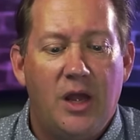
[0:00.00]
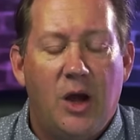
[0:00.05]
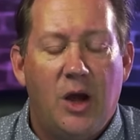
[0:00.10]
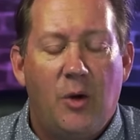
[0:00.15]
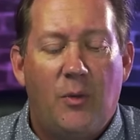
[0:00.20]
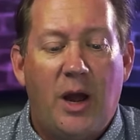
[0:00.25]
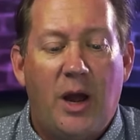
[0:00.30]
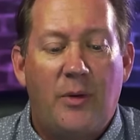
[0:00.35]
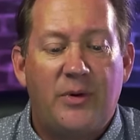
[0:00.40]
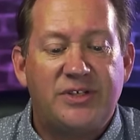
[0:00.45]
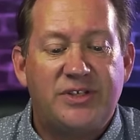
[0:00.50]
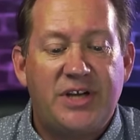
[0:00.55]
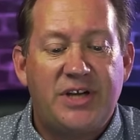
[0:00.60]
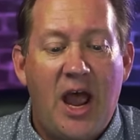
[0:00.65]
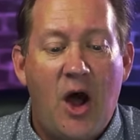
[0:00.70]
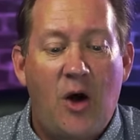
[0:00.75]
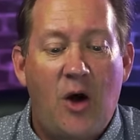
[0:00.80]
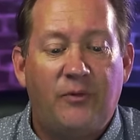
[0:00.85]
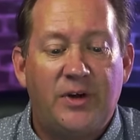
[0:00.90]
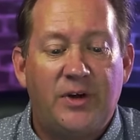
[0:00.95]
When I was
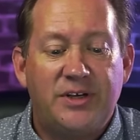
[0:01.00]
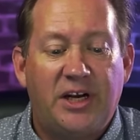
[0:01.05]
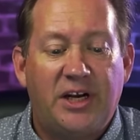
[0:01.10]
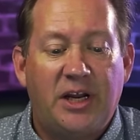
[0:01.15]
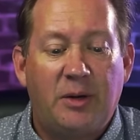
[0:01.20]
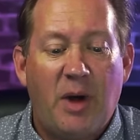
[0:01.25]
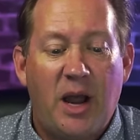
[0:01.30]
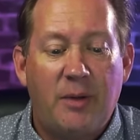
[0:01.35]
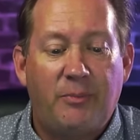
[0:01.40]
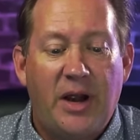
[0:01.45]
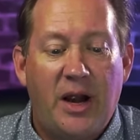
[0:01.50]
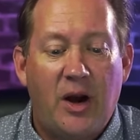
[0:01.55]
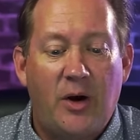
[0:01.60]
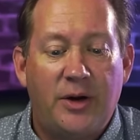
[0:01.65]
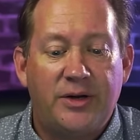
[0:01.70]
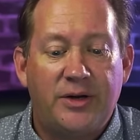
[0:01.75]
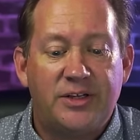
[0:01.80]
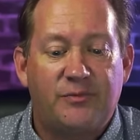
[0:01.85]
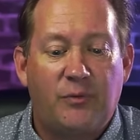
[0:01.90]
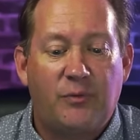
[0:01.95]
down visiting my
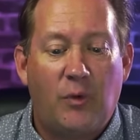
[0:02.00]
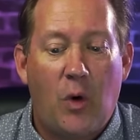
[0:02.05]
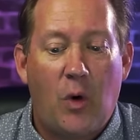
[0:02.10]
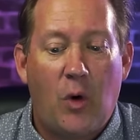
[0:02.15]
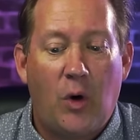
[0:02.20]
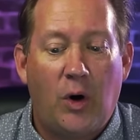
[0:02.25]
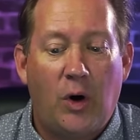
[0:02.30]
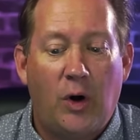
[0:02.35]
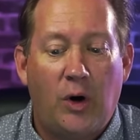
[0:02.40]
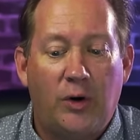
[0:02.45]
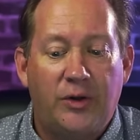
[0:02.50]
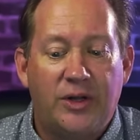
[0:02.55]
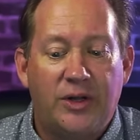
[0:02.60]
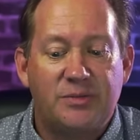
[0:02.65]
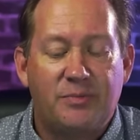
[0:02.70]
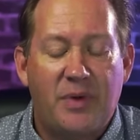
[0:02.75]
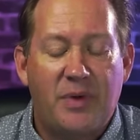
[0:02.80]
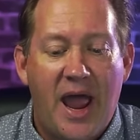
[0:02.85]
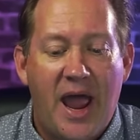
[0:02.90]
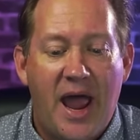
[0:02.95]
parents for this
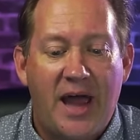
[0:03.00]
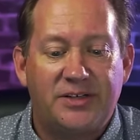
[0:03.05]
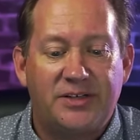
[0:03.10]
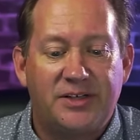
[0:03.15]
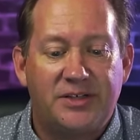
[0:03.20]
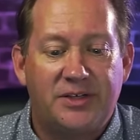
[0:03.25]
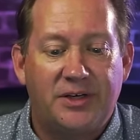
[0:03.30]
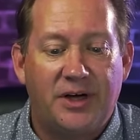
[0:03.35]
past,